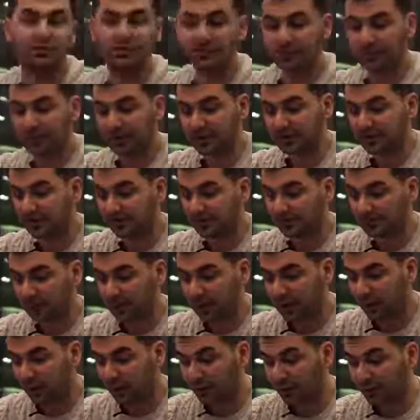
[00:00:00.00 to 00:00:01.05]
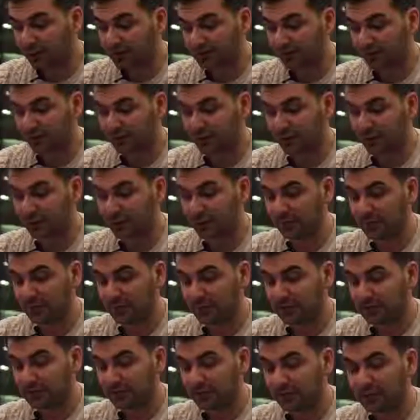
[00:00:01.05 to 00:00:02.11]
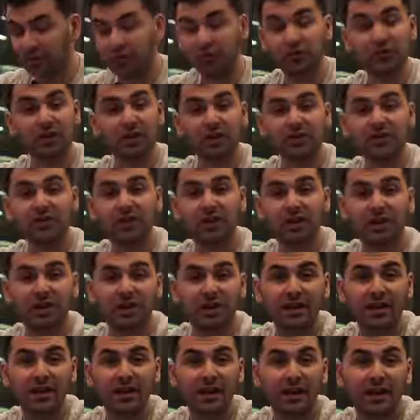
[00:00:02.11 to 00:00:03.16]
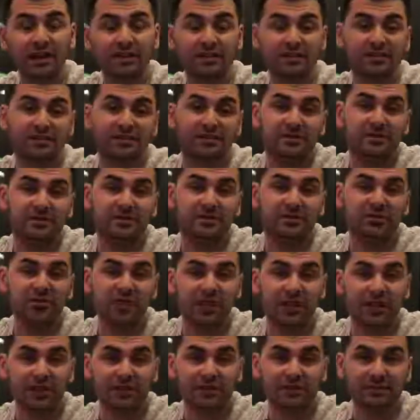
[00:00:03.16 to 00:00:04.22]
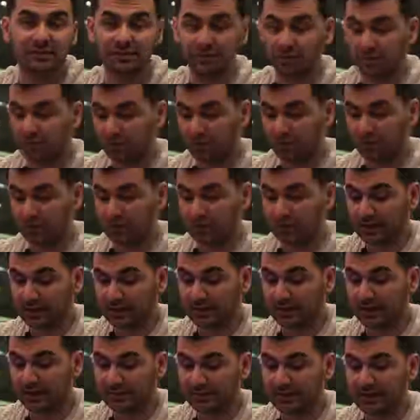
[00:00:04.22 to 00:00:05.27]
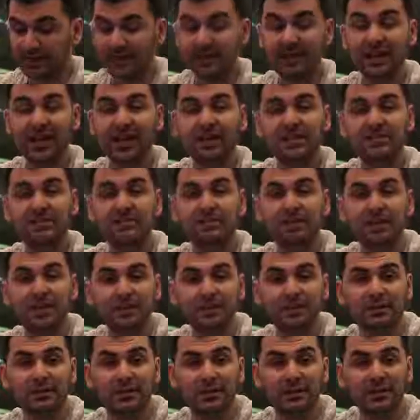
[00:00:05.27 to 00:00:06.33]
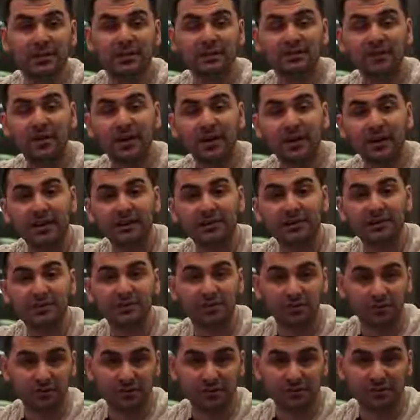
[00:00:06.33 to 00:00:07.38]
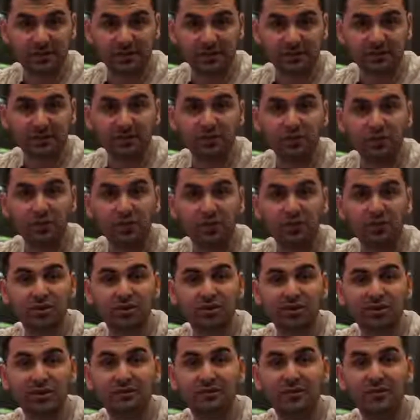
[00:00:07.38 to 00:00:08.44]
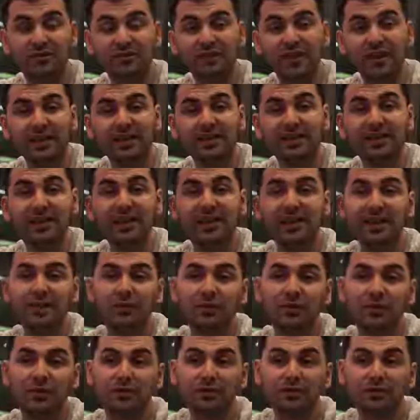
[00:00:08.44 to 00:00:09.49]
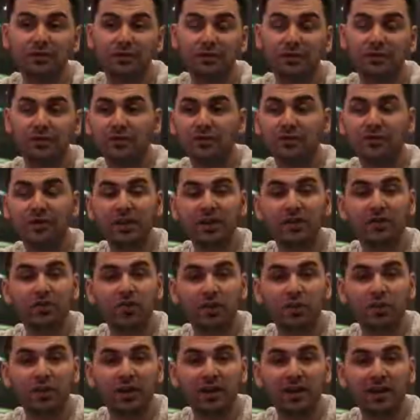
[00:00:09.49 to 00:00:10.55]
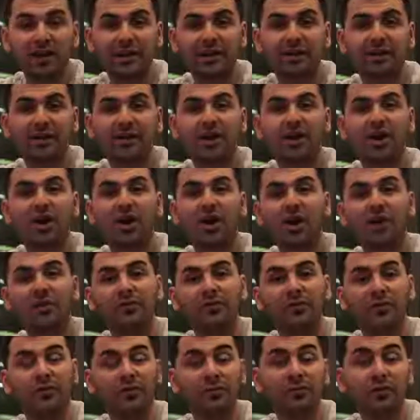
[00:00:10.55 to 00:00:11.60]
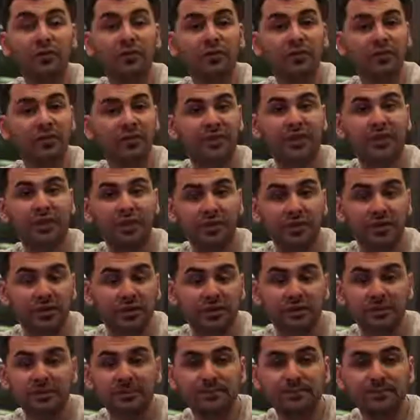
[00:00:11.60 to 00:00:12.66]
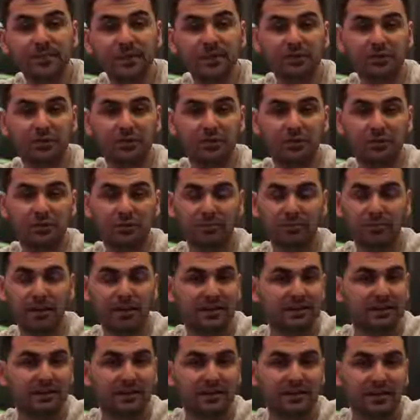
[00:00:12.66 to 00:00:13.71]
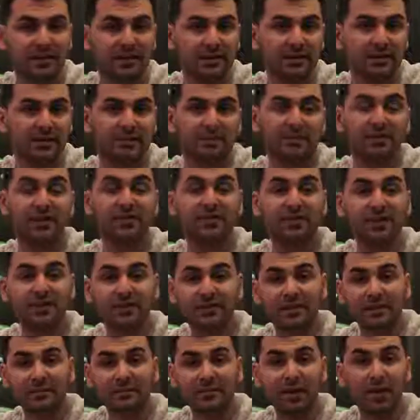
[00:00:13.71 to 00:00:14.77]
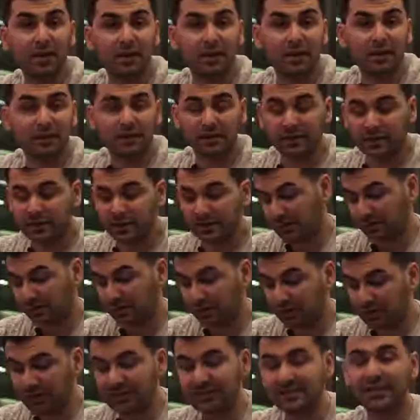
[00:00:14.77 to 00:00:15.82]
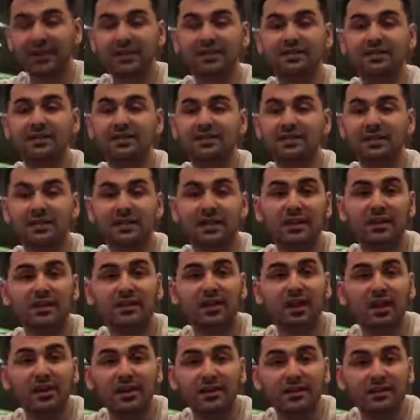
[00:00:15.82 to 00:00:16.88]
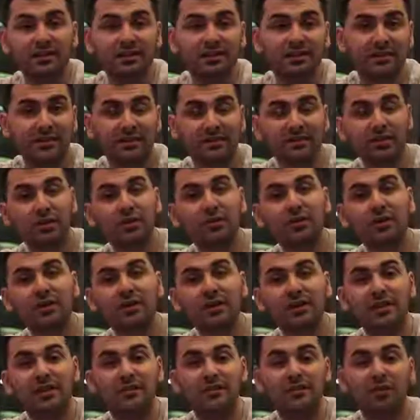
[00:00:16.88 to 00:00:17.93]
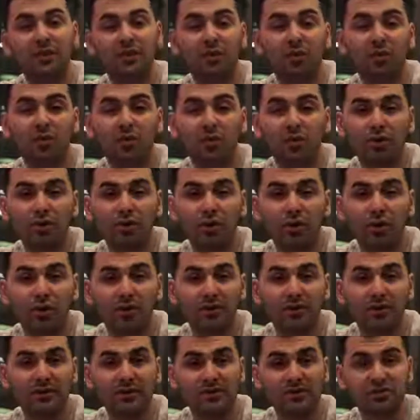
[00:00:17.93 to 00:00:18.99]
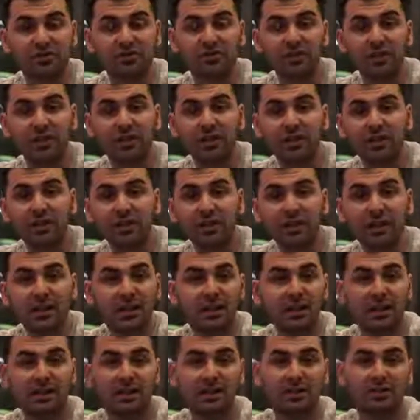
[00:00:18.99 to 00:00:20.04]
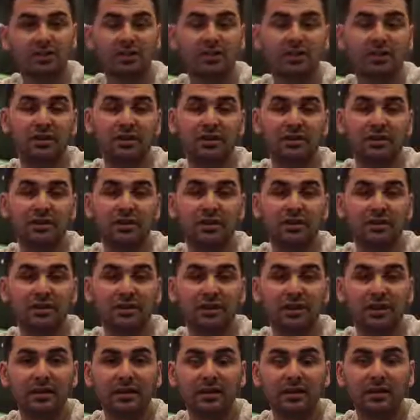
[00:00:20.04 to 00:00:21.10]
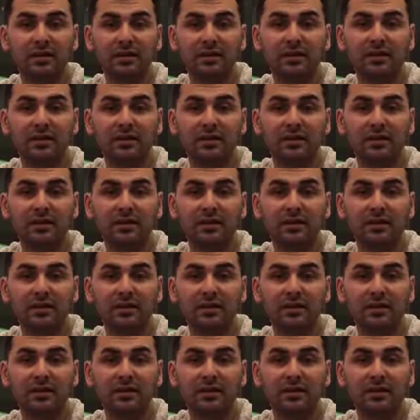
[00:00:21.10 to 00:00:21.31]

a friend of ours from Tunisia actually suggests or claims that he has built a device or a system which can prevent anyone from recording off of movie theaters. So basically preventing pirating. And what he says is he can guarantee that no one can record off the screen and actually then